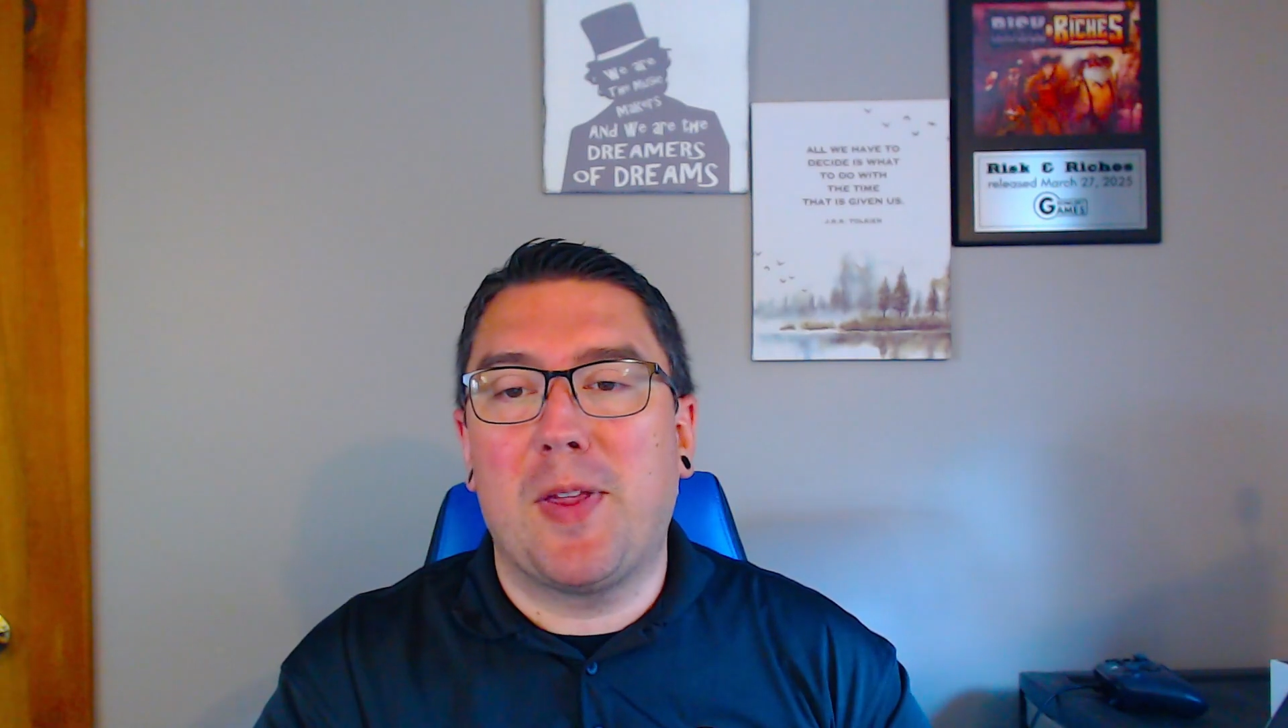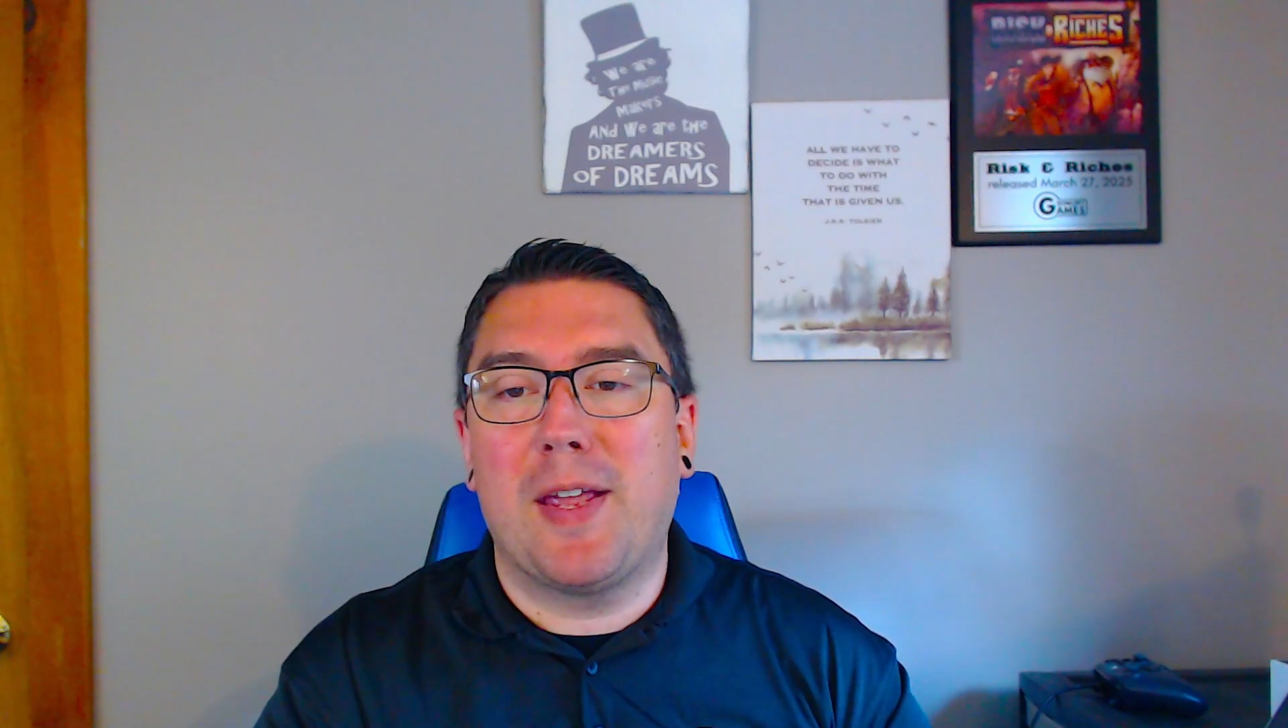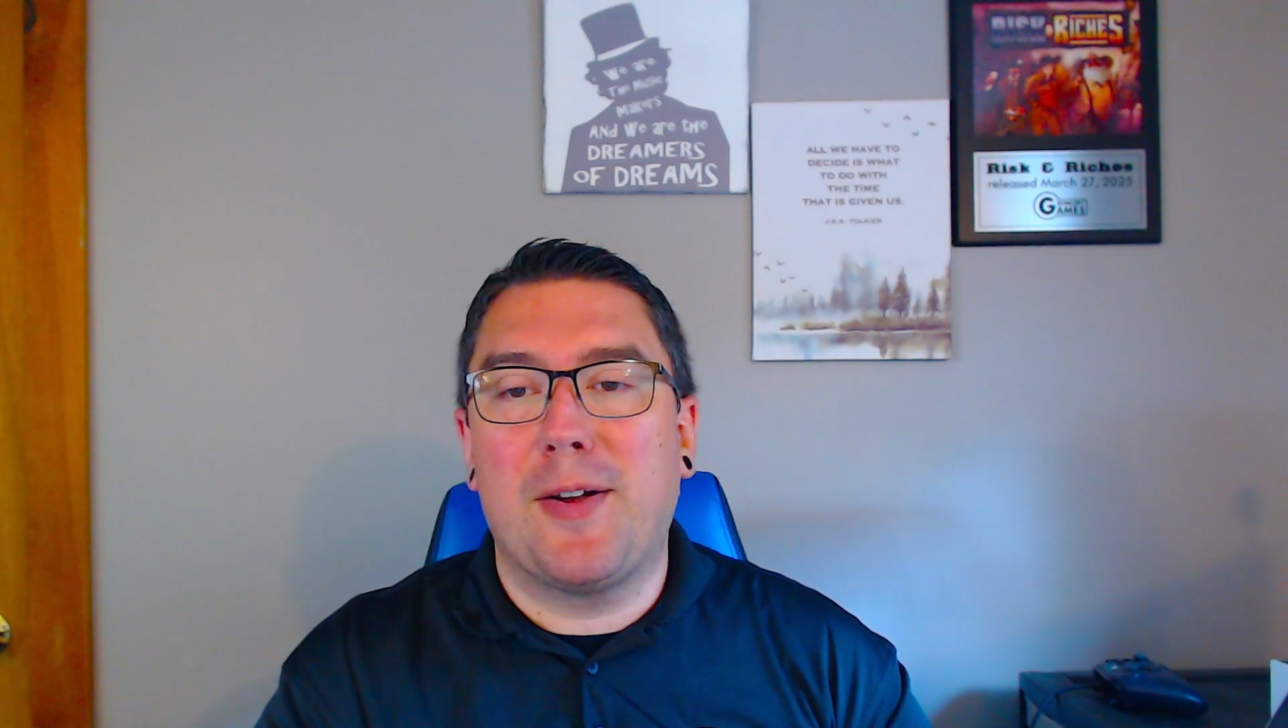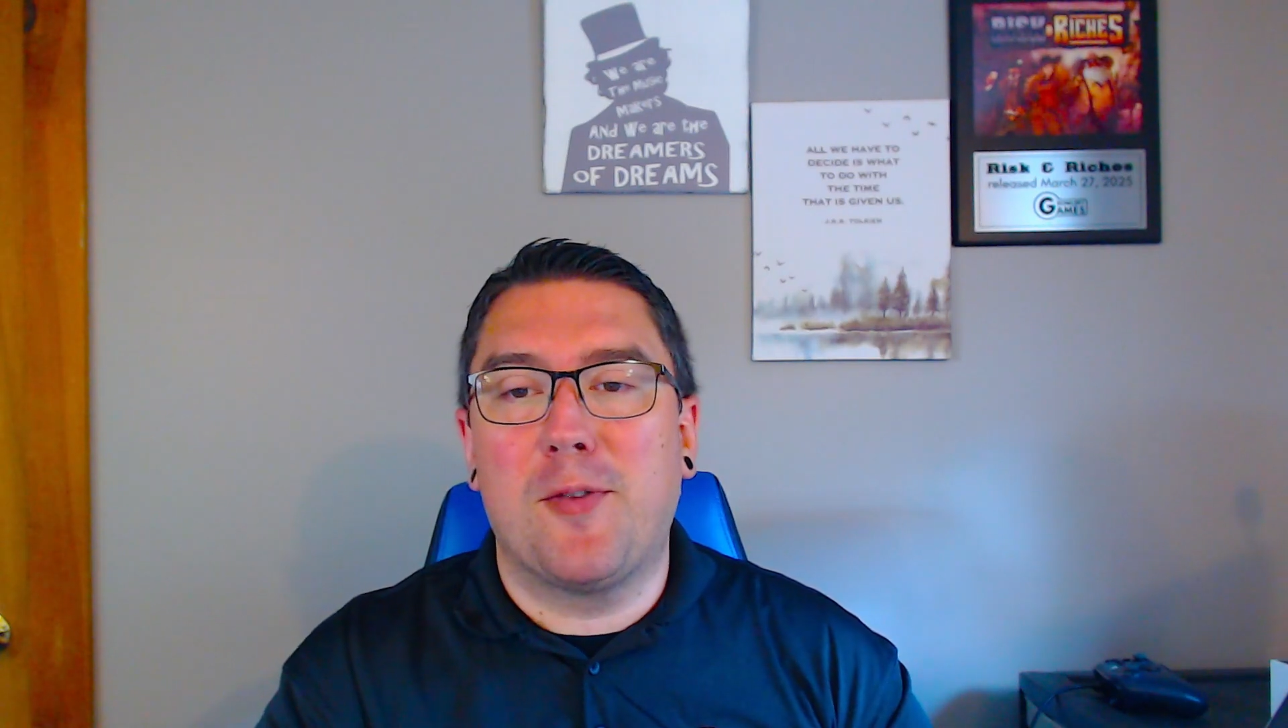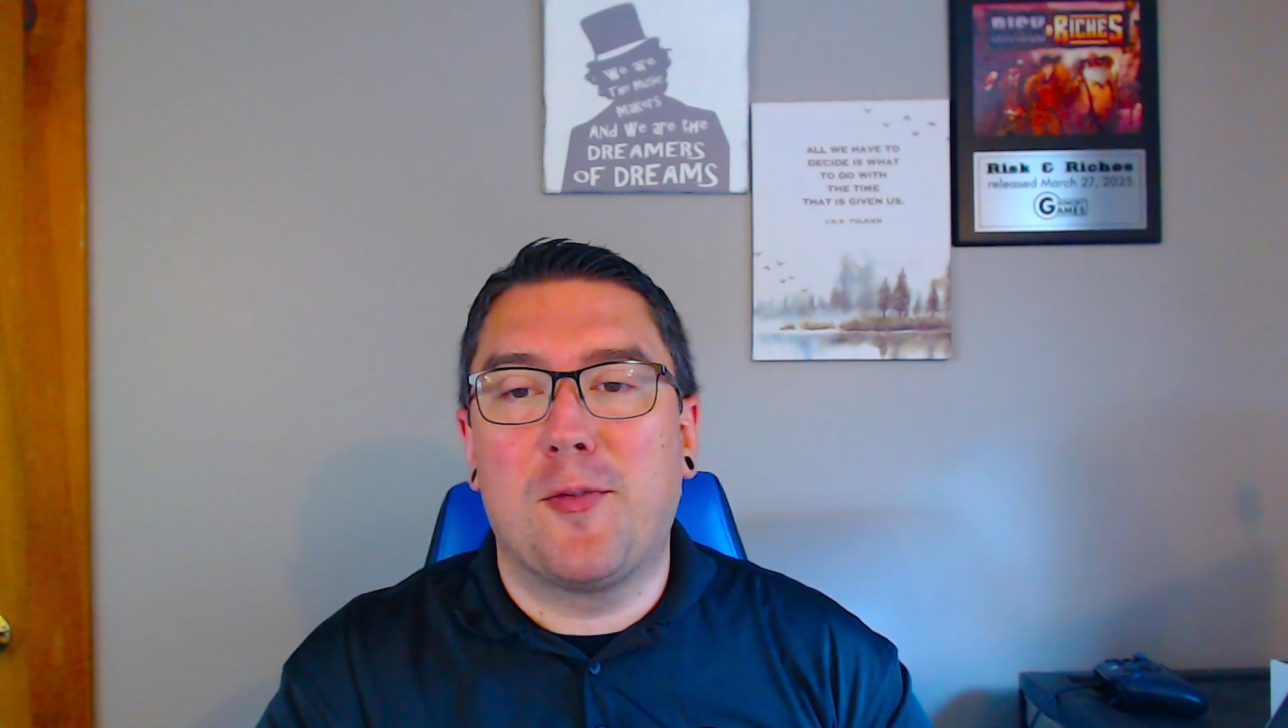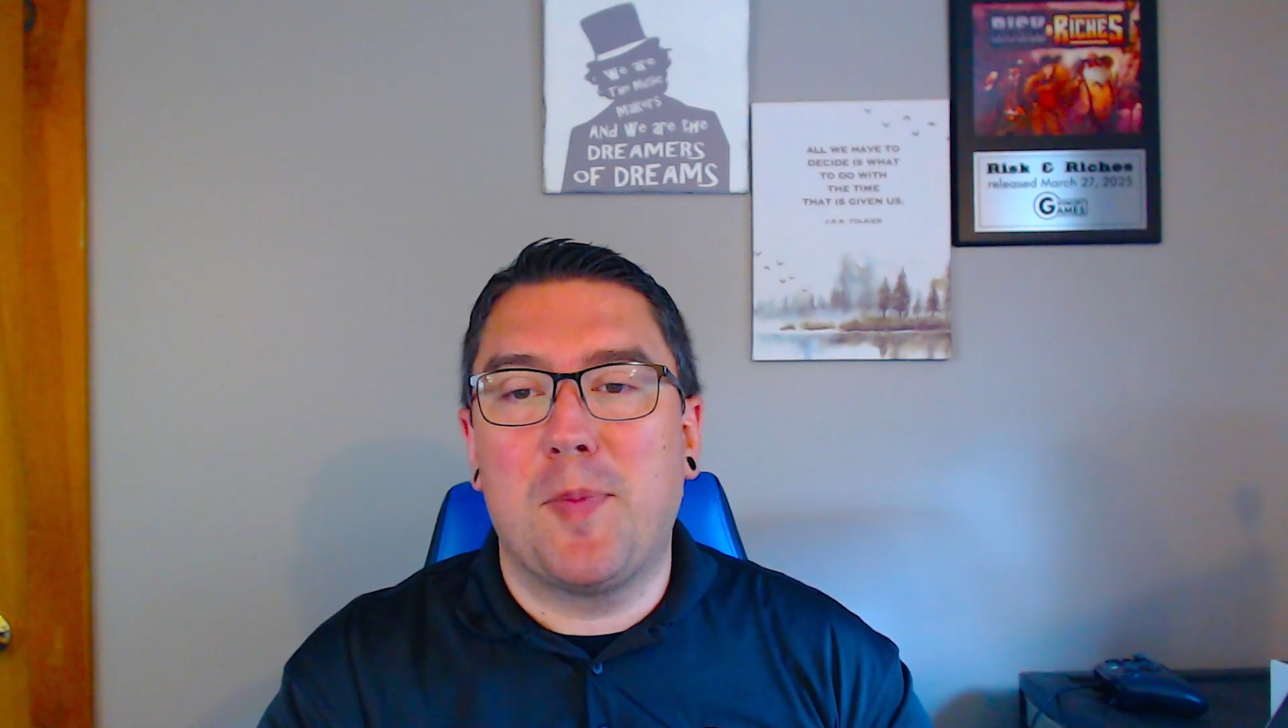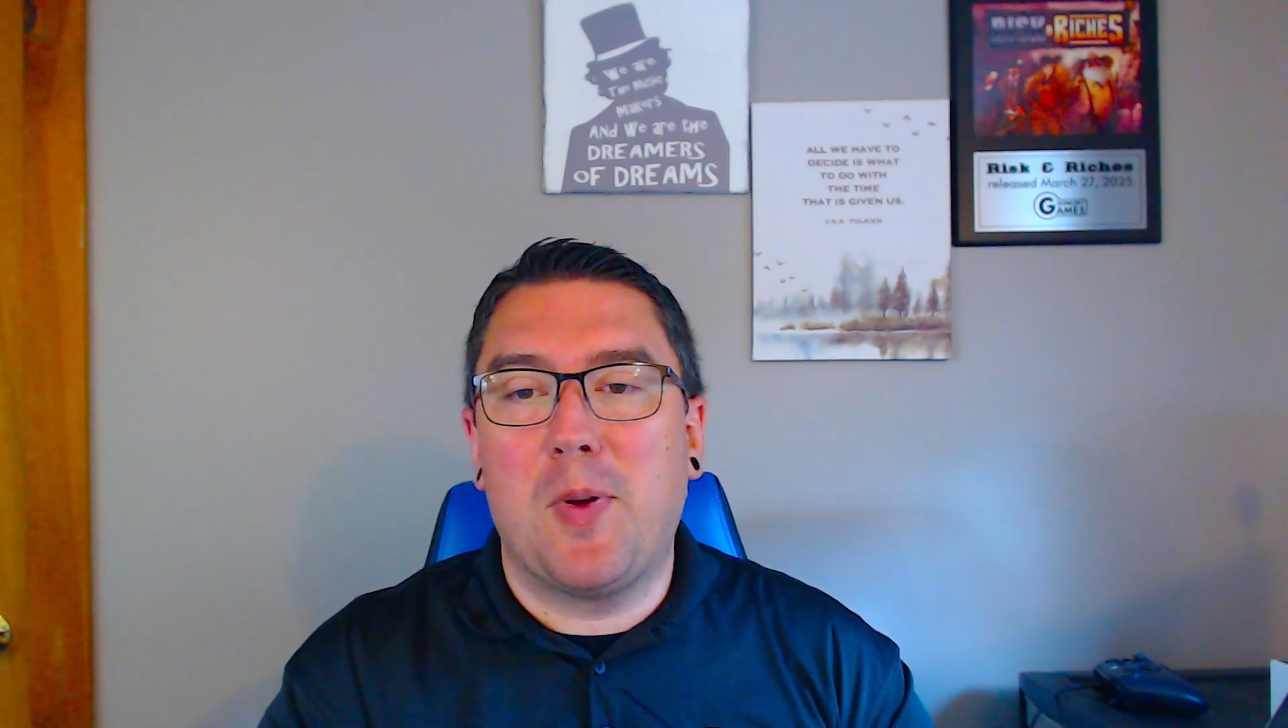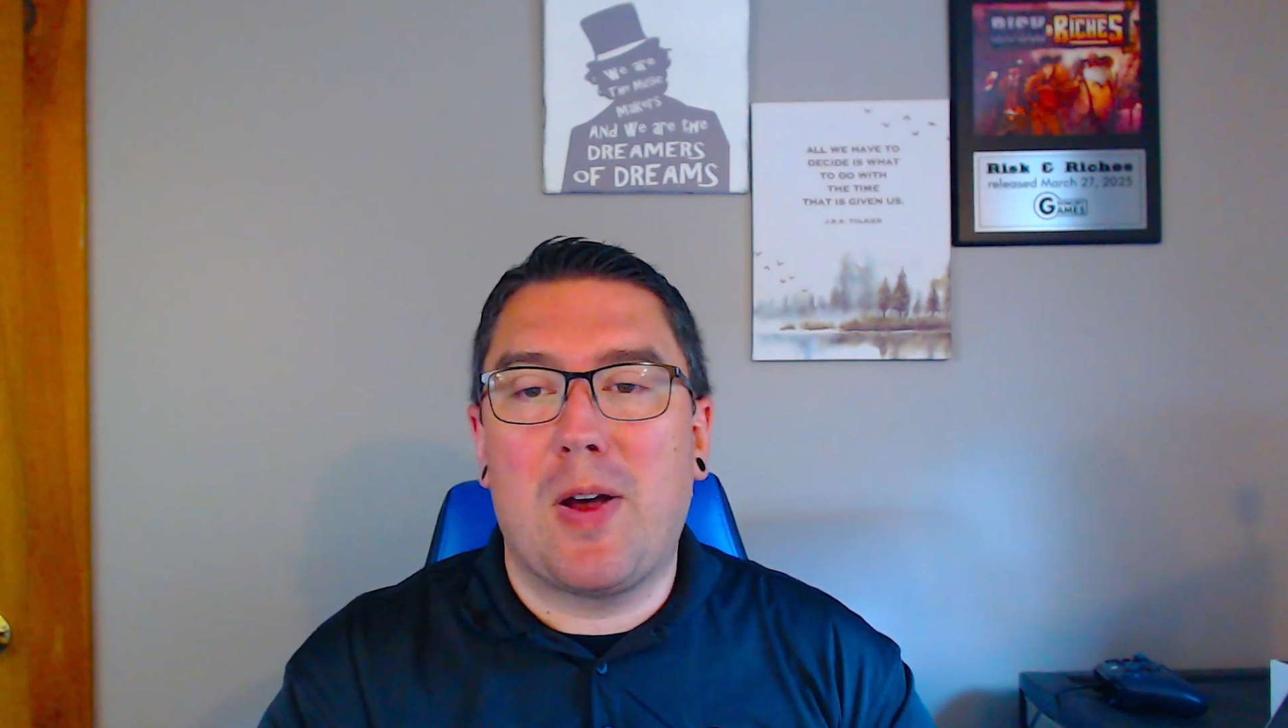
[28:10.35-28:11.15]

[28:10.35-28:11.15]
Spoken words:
playing over me